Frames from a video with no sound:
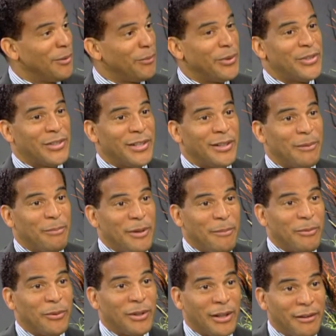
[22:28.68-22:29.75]
we see that
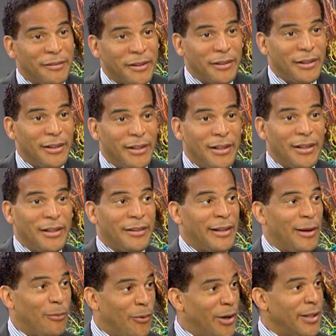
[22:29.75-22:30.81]
people love it.
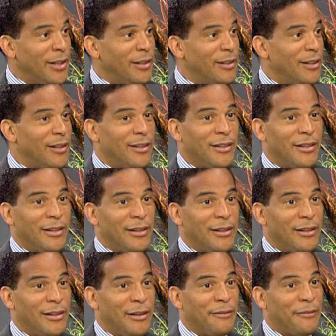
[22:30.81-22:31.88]
They want it.
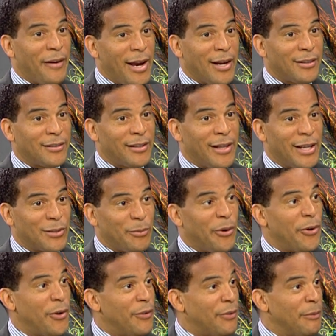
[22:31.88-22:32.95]
In fact, as we
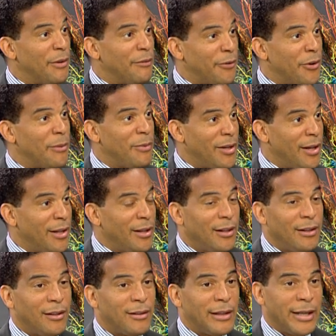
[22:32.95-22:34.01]
heard from the very
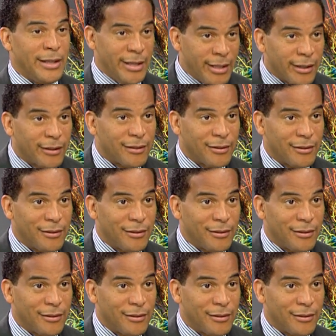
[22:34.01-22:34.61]
beginning, they need it.